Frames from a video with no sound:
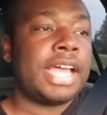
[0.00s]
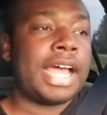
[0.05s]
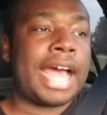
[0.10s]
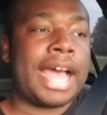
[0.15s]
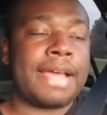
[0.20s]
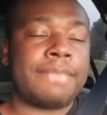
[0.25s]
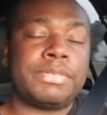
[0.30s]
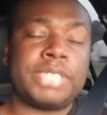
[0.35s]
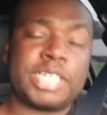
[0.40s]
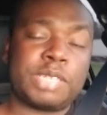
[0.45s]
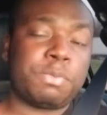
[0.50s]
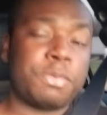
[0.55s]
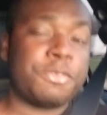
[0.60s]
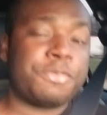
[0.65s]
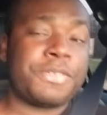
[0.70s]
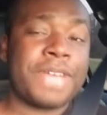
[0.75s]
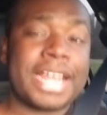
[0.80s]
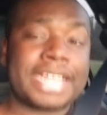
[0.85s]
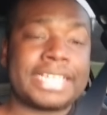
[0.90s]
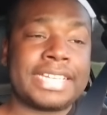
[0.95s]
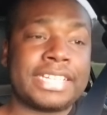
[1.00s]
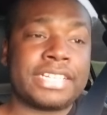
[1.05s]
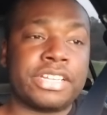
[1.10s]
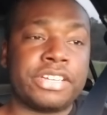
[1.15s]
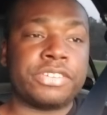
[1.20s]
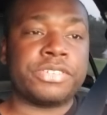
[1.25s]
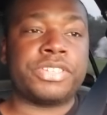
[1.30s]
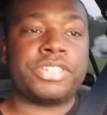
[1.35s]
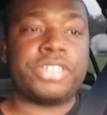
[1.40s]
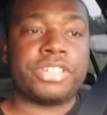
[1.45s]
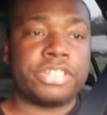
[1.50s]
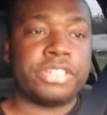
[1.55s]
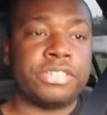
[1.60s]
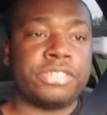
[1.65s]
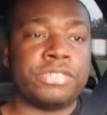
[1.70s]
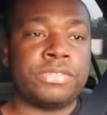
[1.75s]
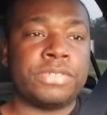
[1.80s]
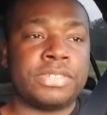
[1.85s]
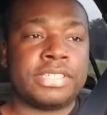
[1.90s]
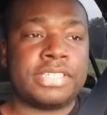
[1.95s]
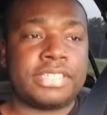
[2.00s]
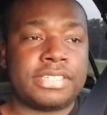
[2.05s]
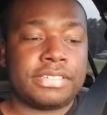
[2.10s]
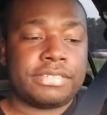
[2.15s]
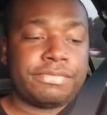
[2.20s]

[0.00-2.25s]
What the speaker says: I'm just perfecting those tunes